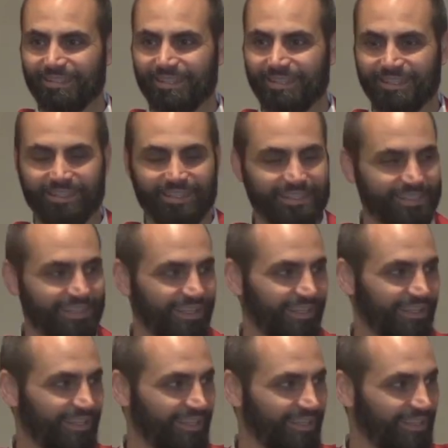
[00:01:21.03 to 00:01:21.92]
in the
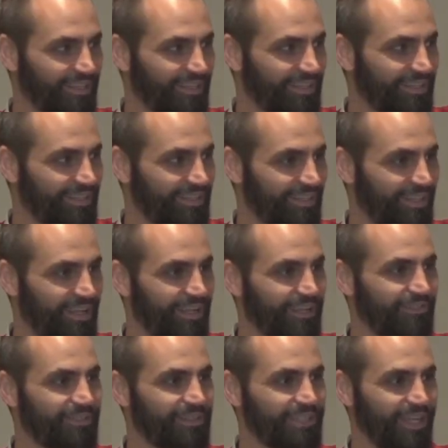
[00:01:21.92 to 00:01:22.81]
city. Not
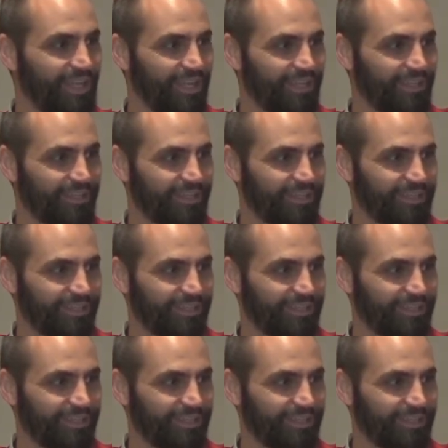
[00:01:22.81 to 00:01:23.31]
even 10.